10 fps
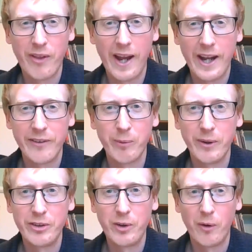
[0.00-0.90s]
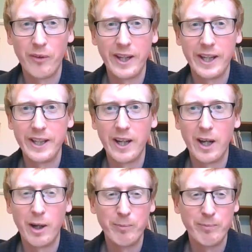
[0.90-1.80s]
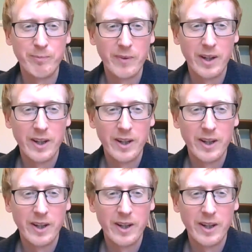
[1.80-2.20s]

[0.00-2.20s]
there, so it's got the um,